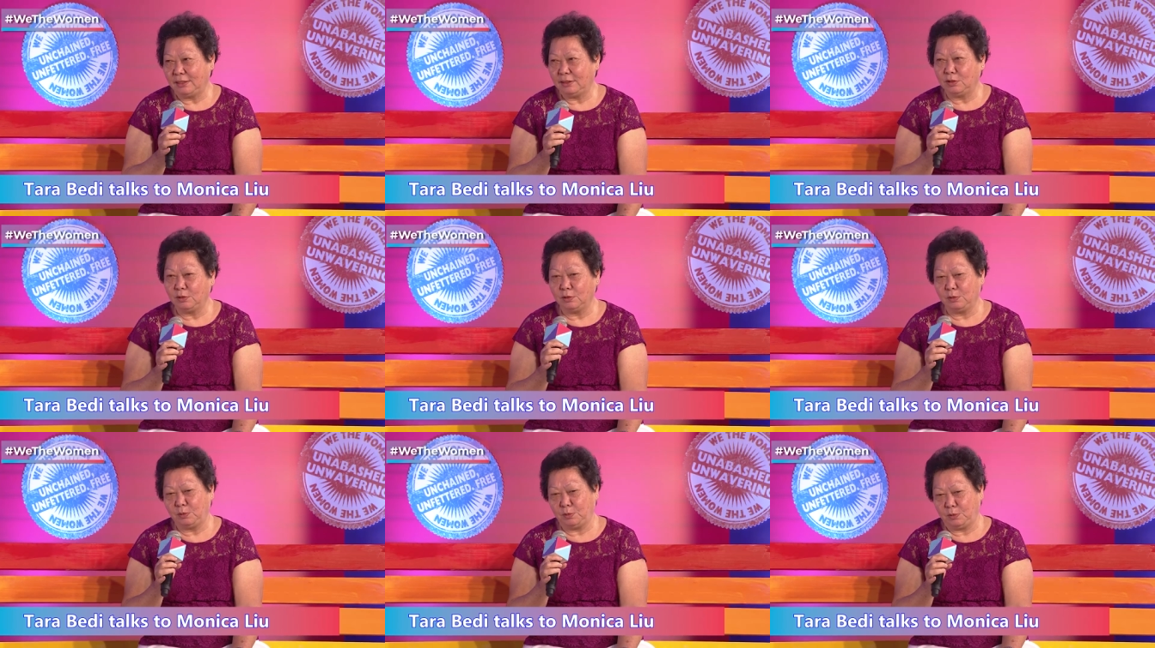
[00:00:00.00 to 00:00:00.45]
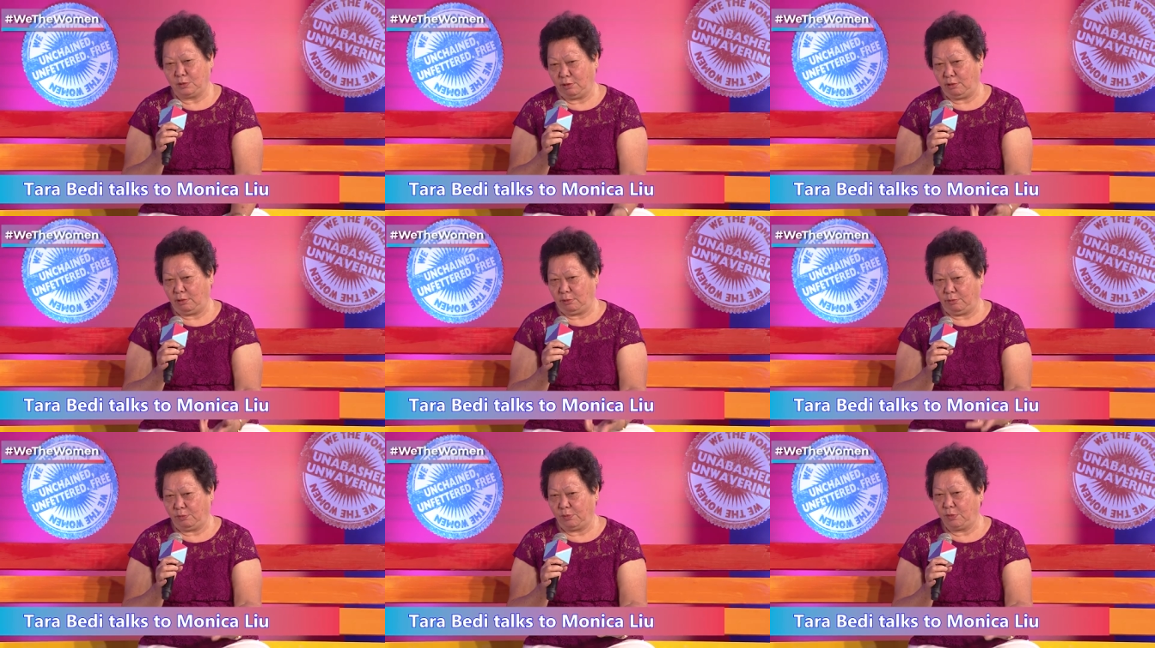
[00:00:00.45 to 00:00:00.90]
You, you,
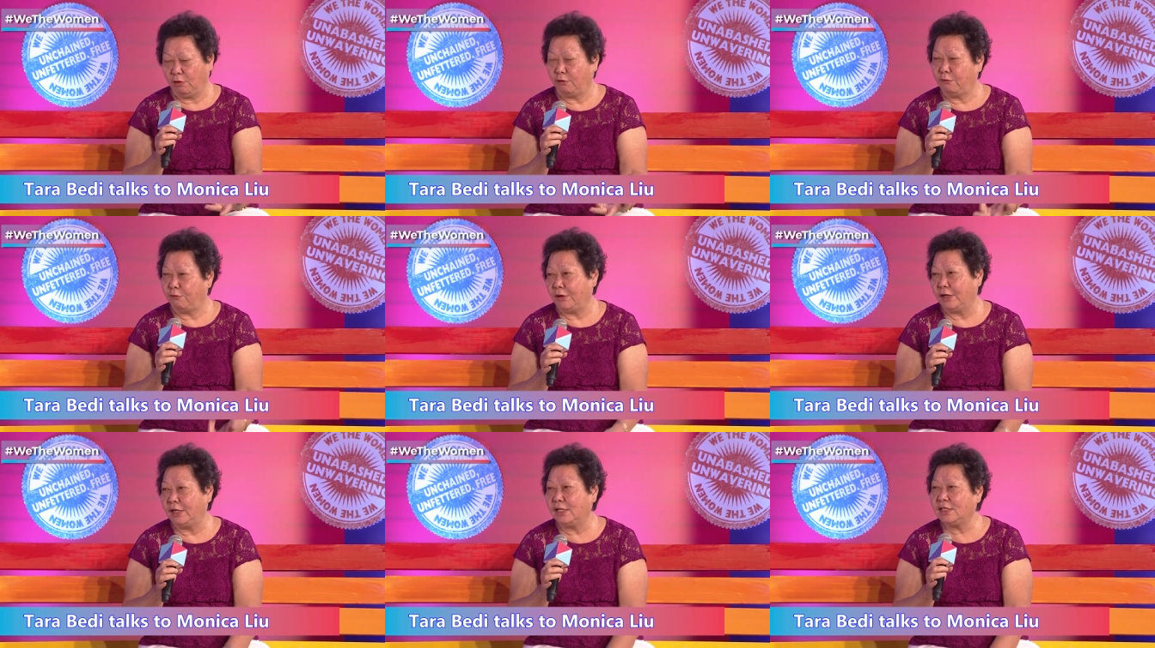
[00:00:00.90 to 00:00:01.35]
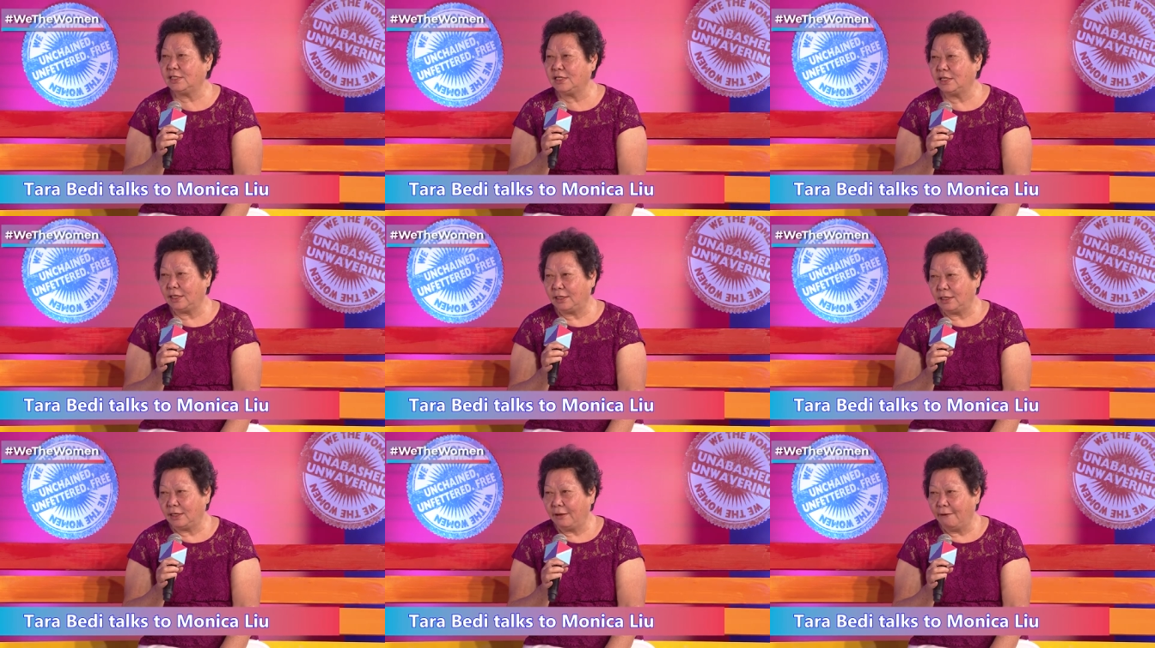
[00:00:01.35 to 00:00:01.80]
you finish it,
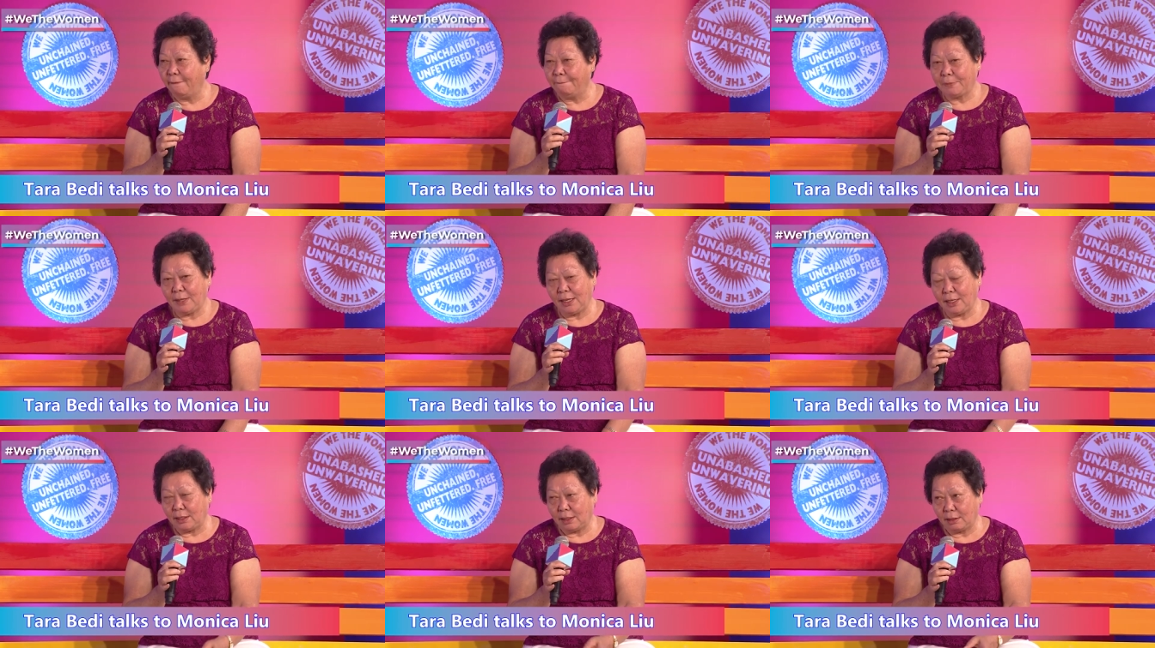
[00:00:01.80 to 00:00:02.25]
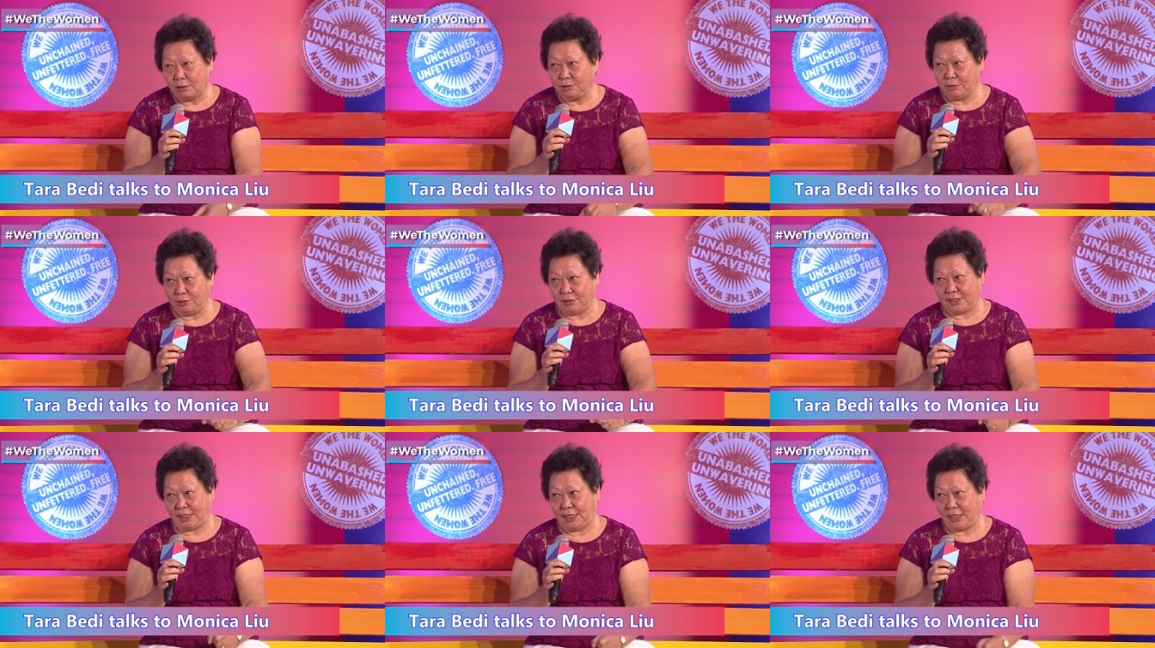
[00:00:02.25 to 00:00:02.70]
and now
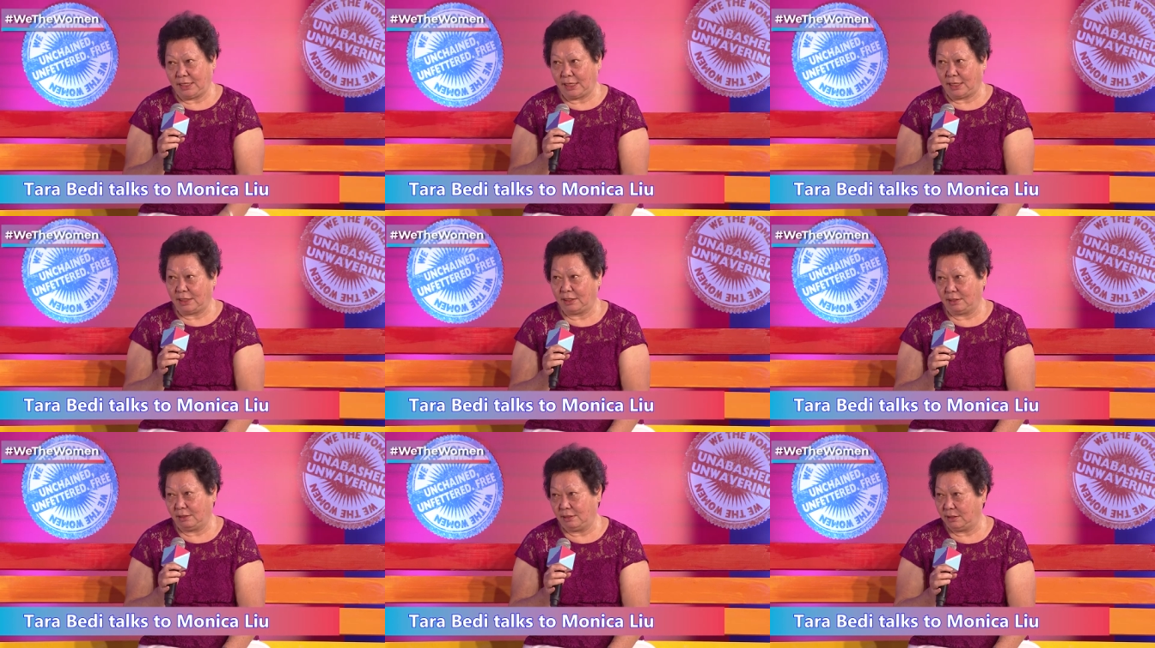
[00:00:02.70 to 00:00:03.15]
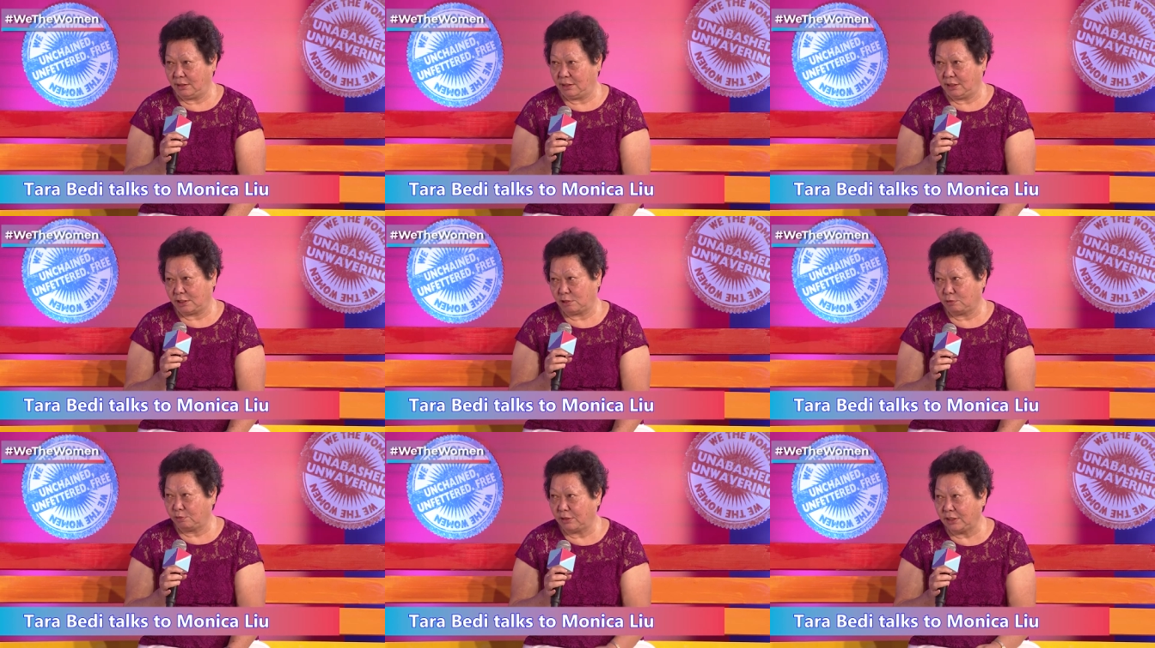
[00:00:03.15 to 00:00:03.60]
you say that
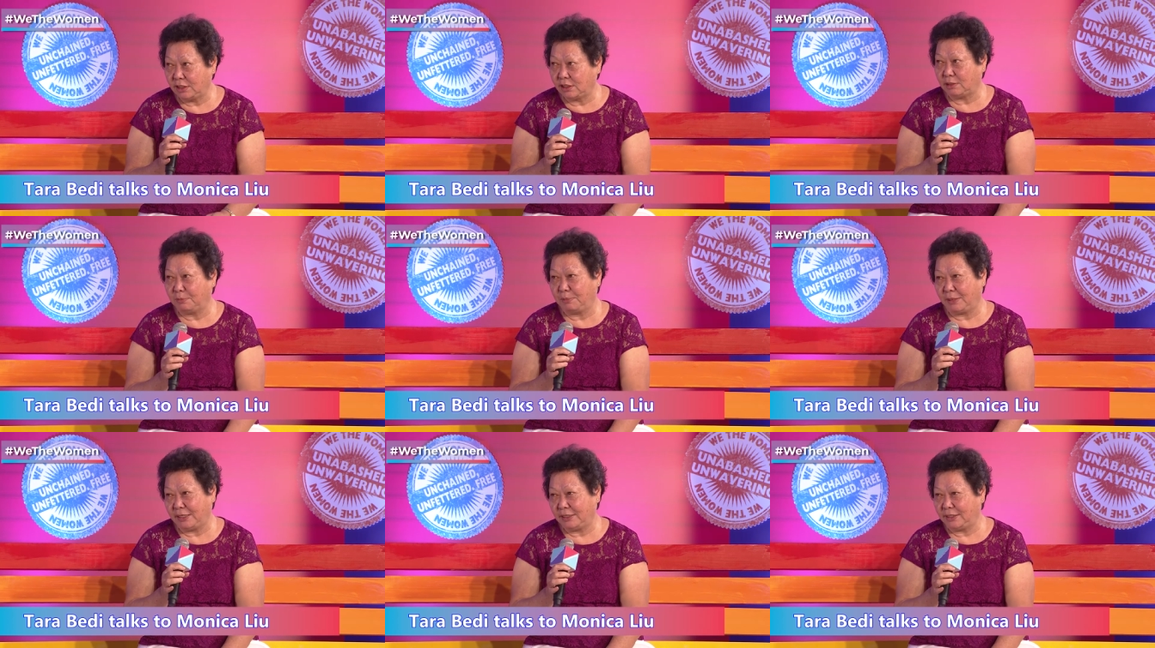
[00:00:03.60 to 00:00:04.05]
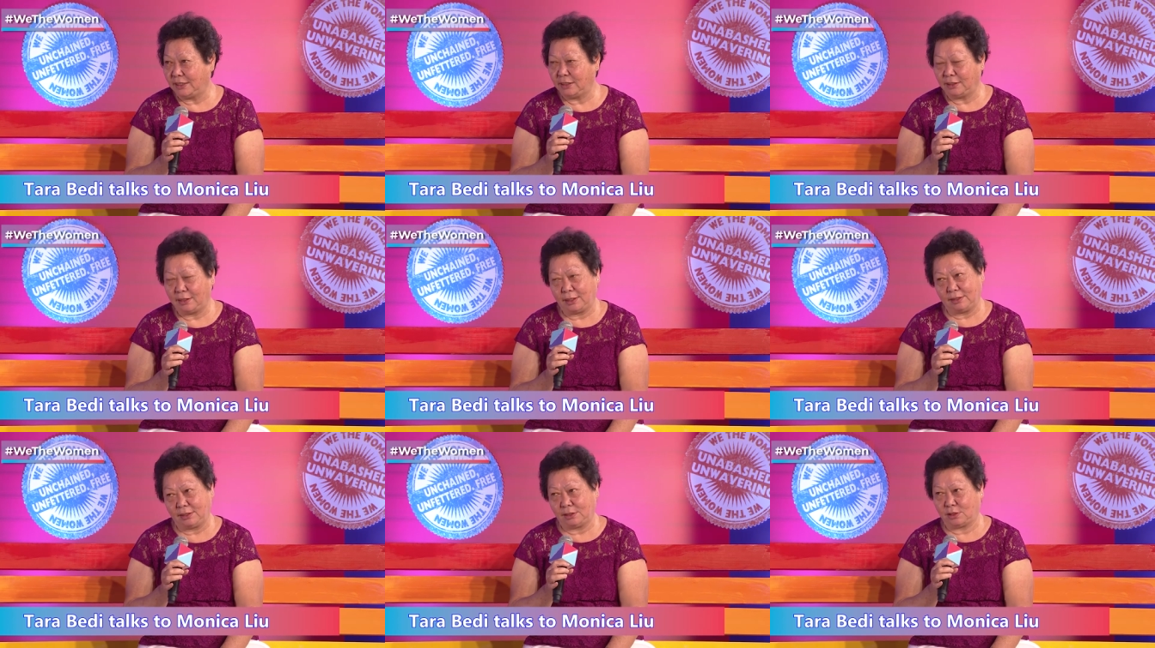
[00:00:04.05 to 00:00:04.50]
this food is baje?
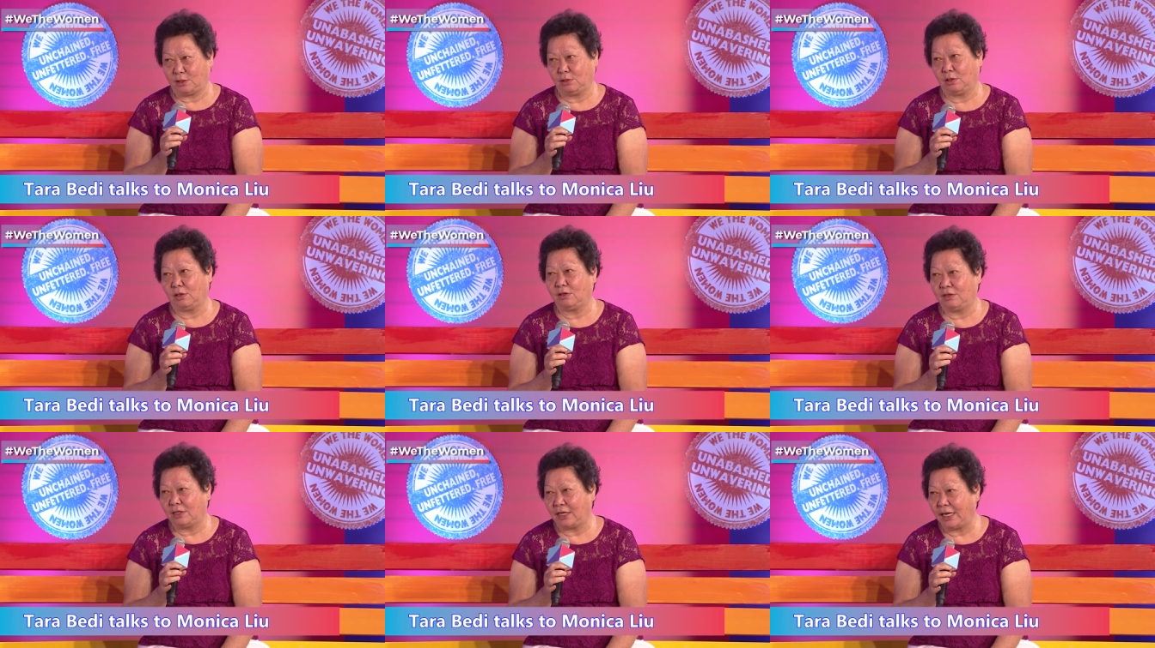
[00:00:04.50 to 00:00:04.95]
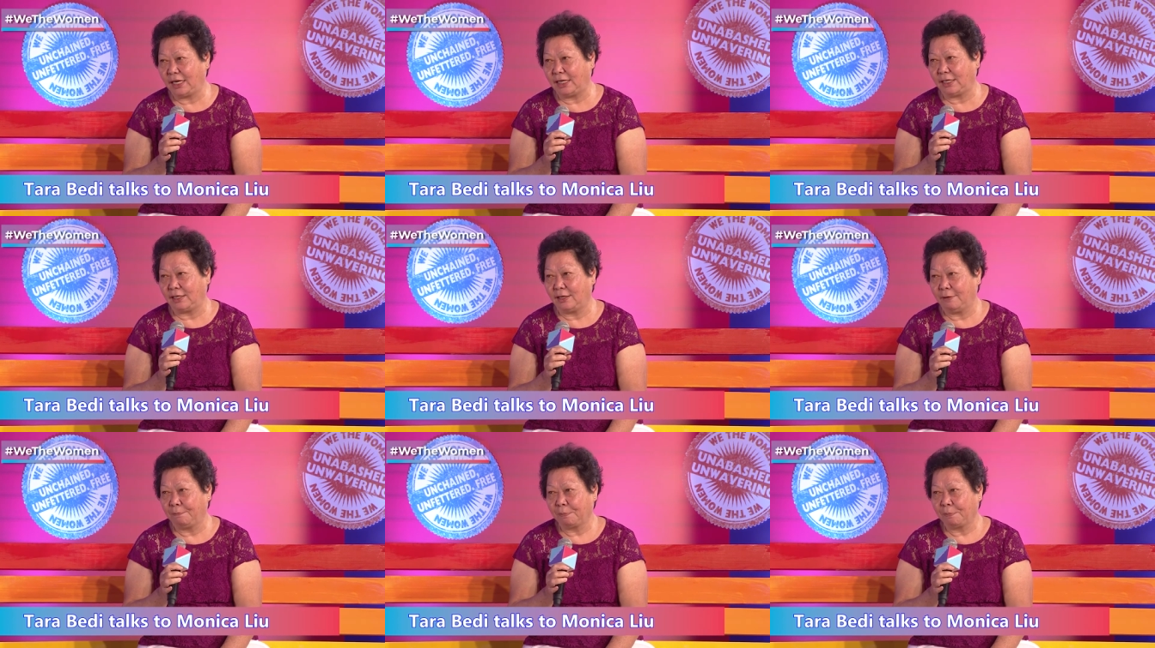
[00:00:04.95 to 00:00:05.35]
That is not right.